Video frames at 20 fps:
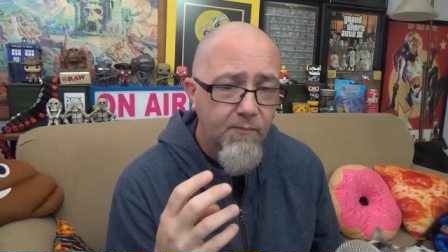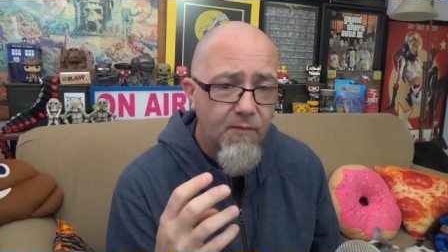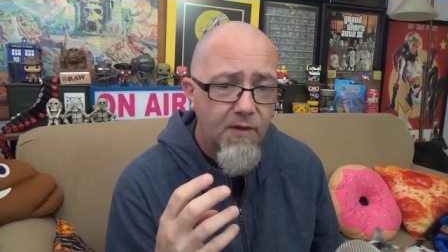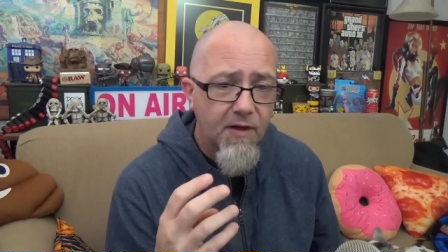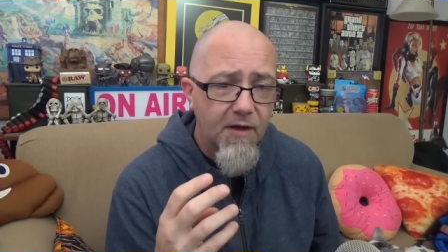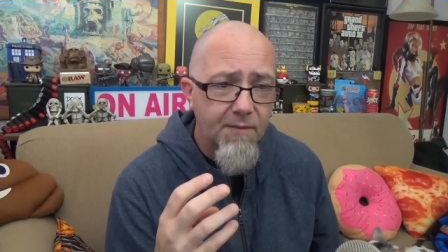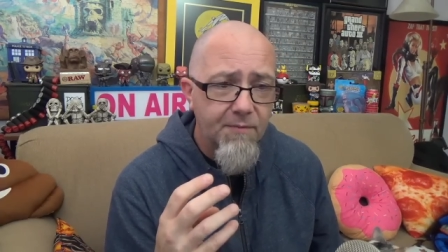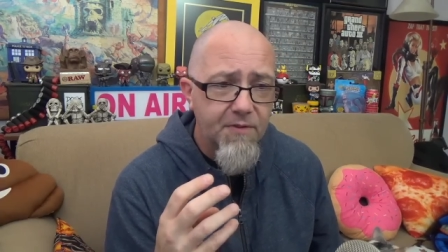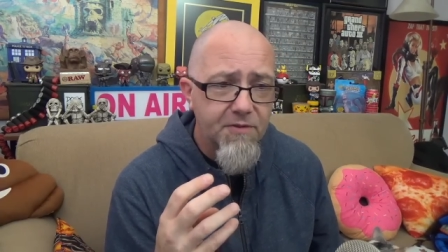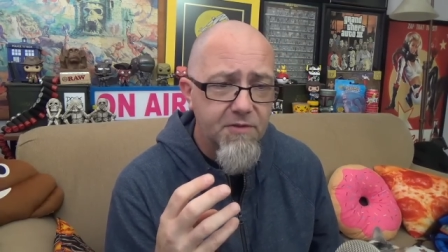
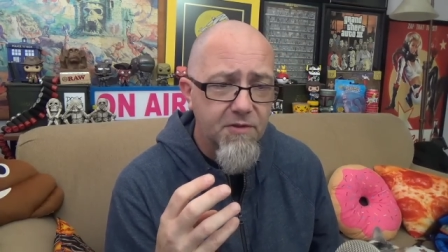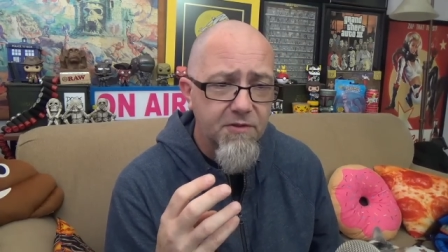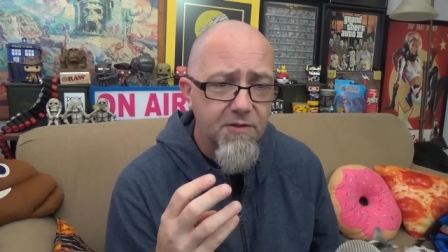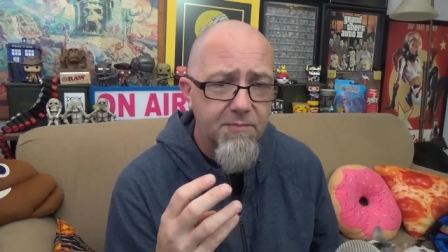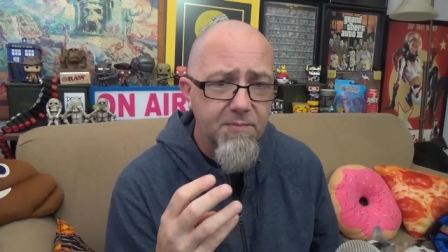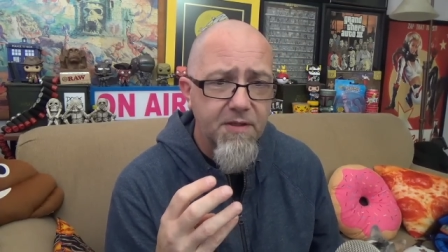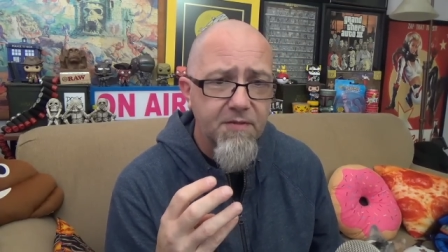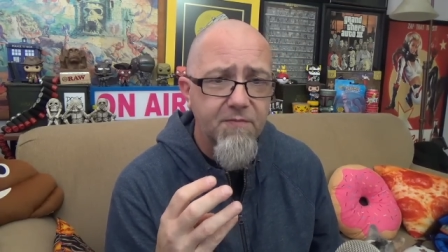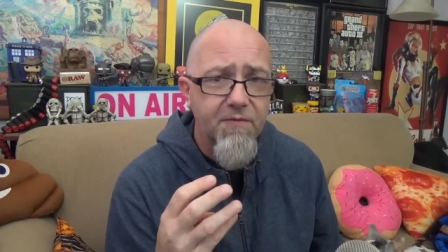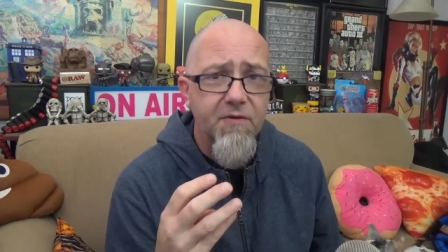Um, there's a
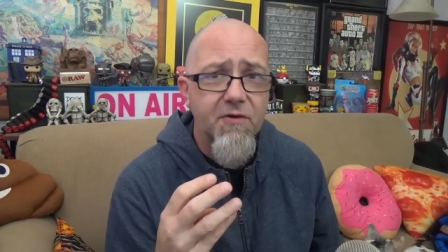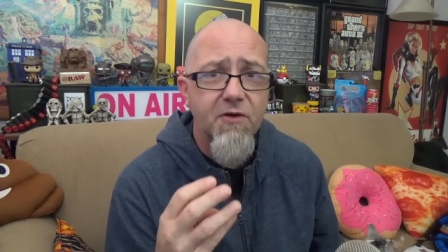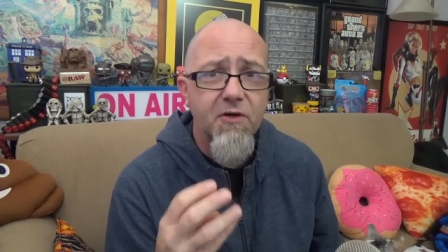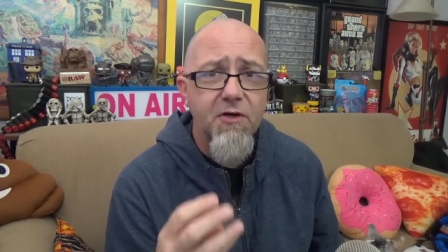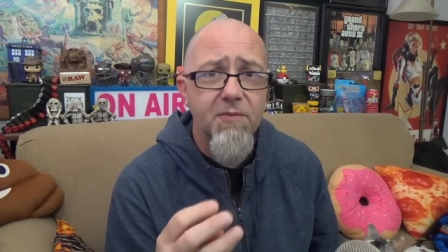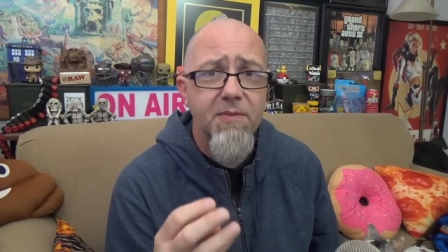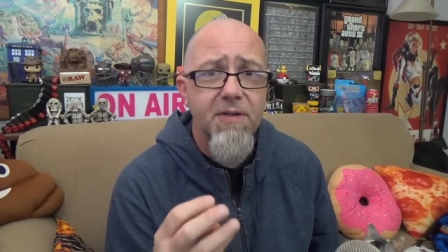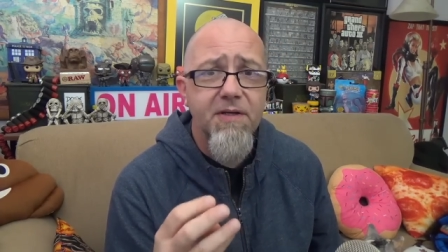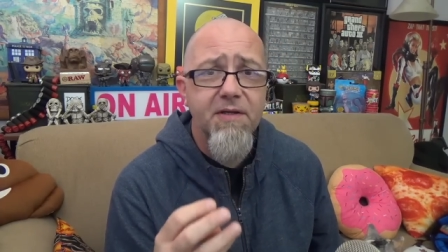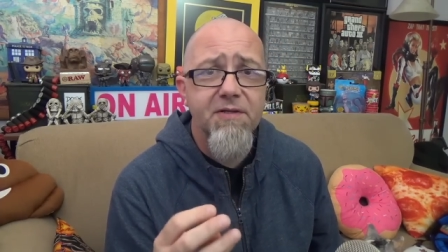little bit of an
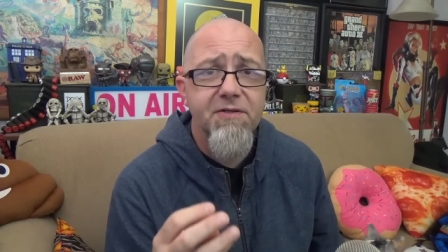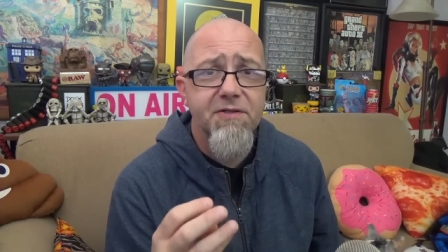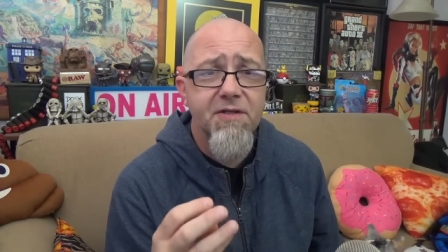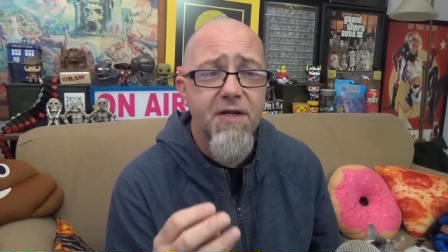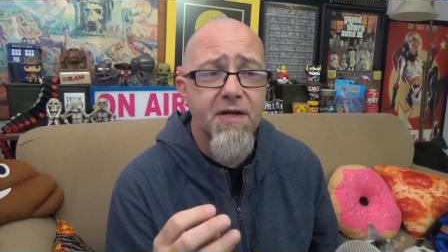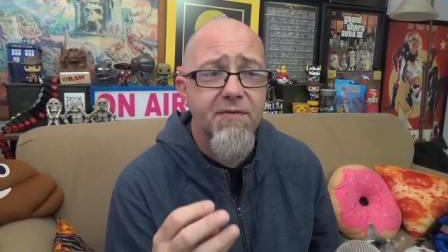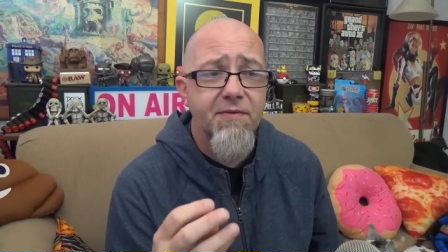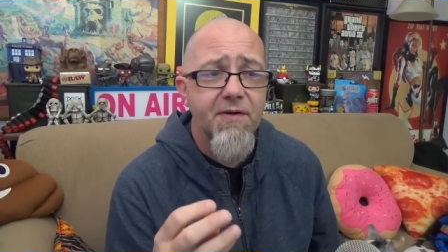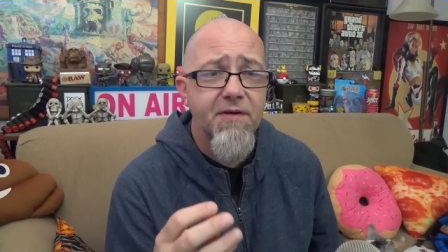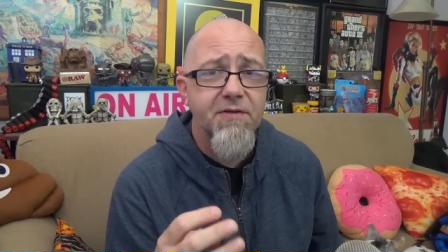herbiness
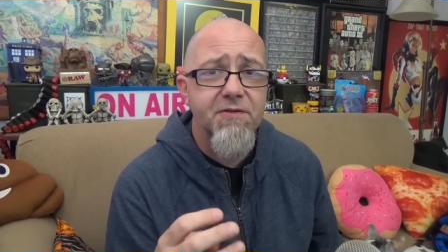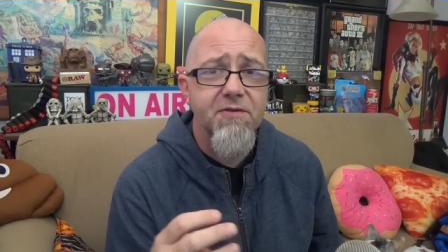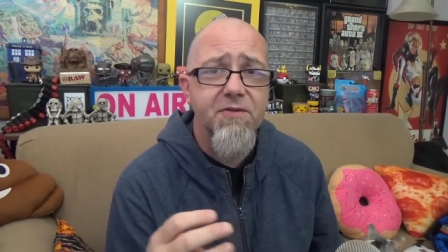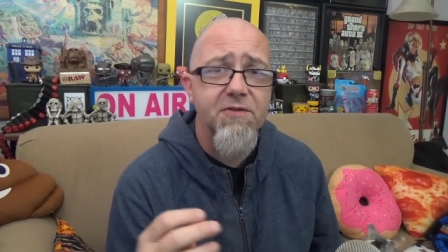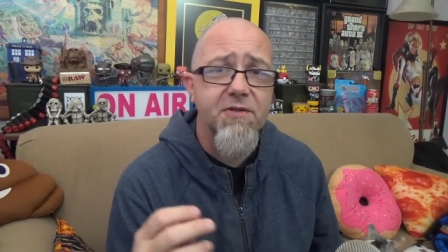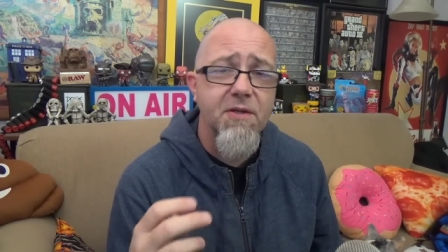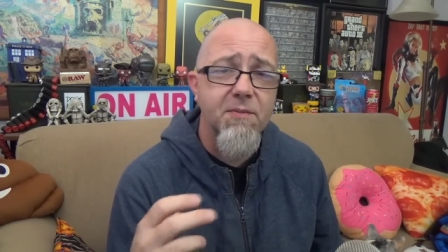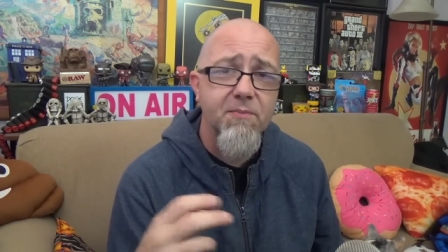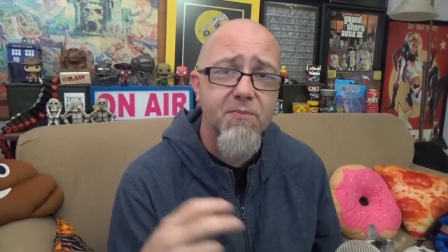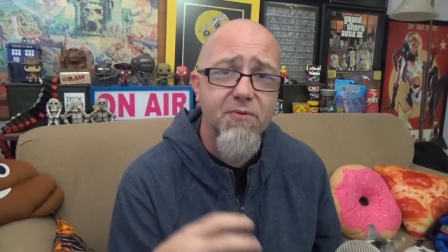on there, so
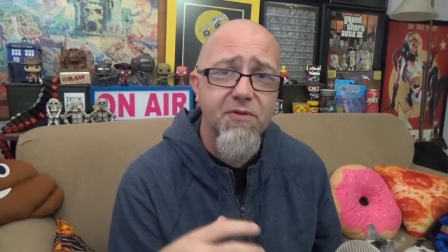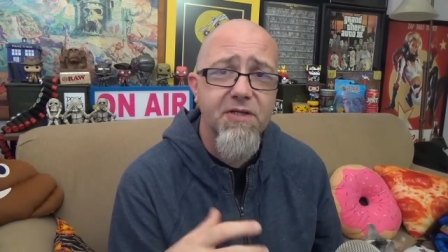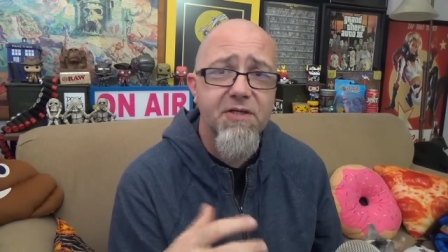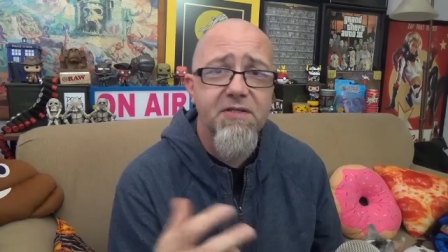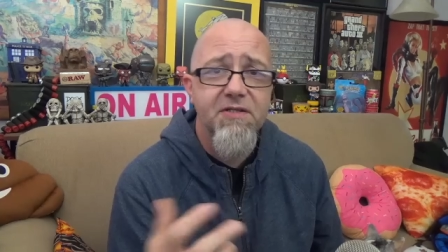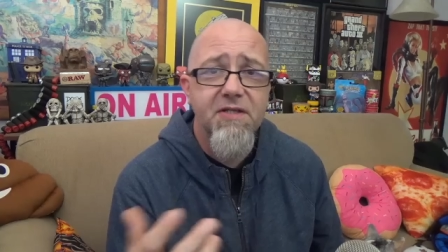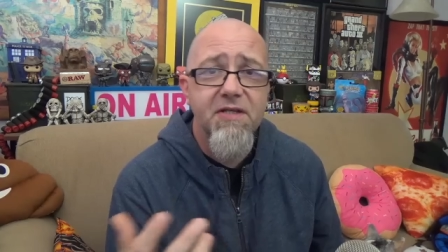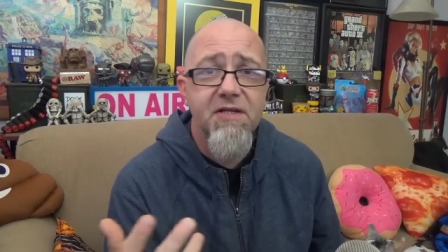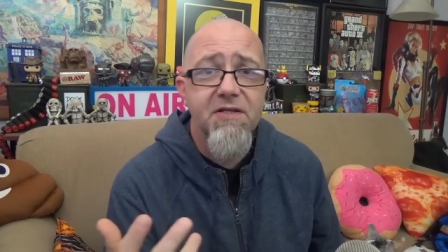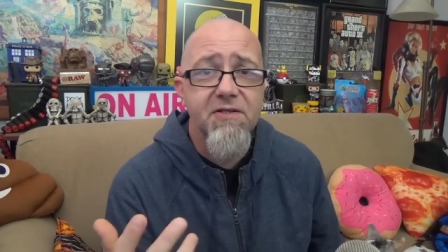it's like
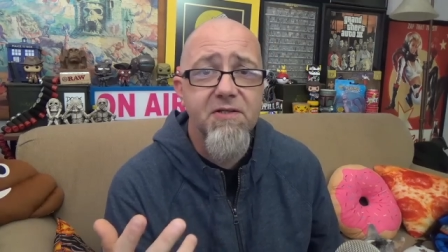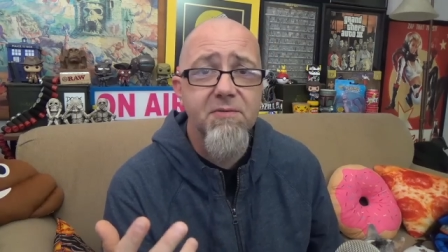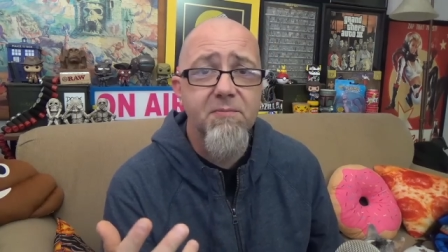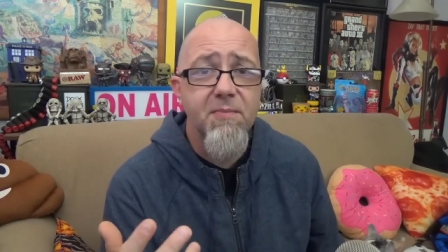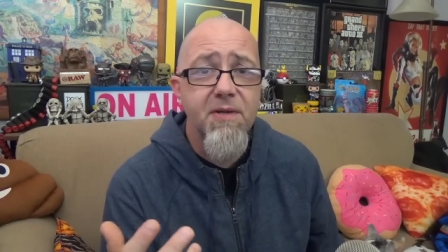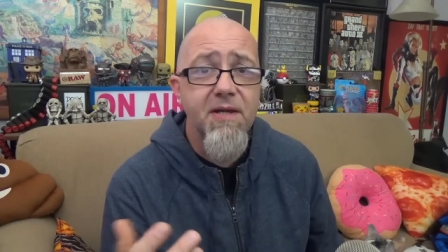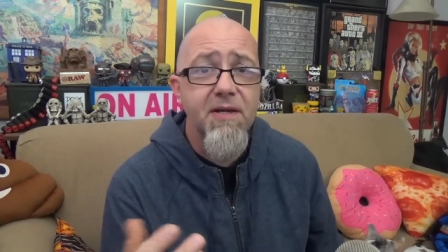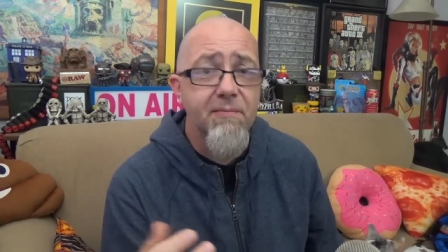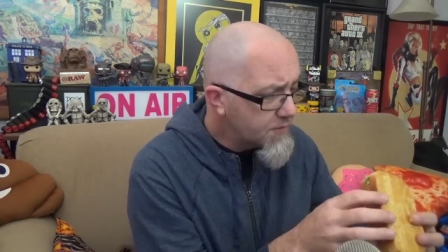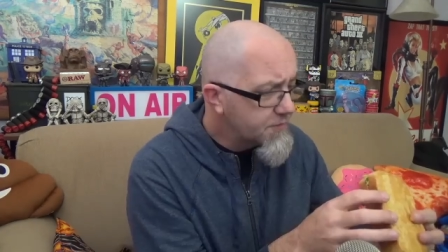pre-seasoned
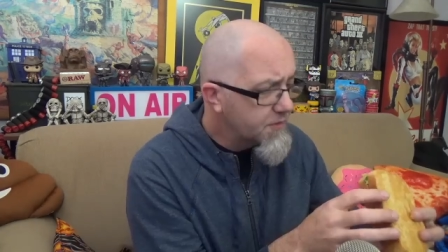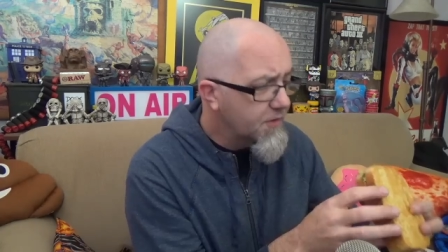meat.